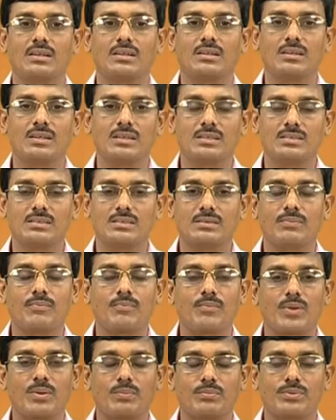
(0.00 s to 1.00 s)
This
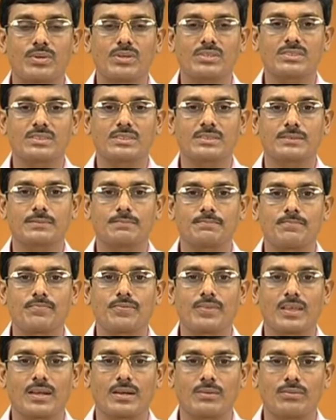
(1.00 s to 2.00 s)
process
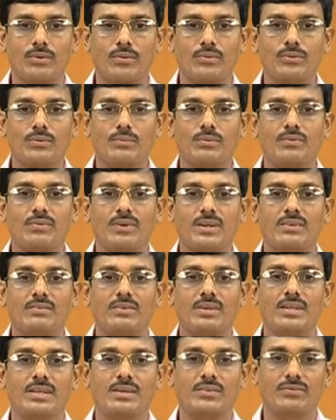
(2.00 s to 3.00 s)
are found to be
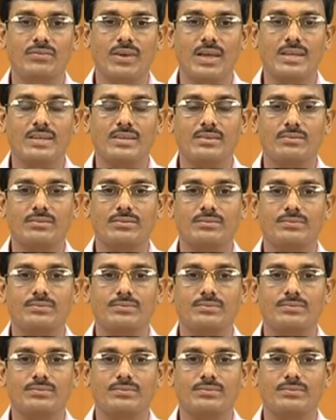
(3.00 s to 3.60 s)
very effective.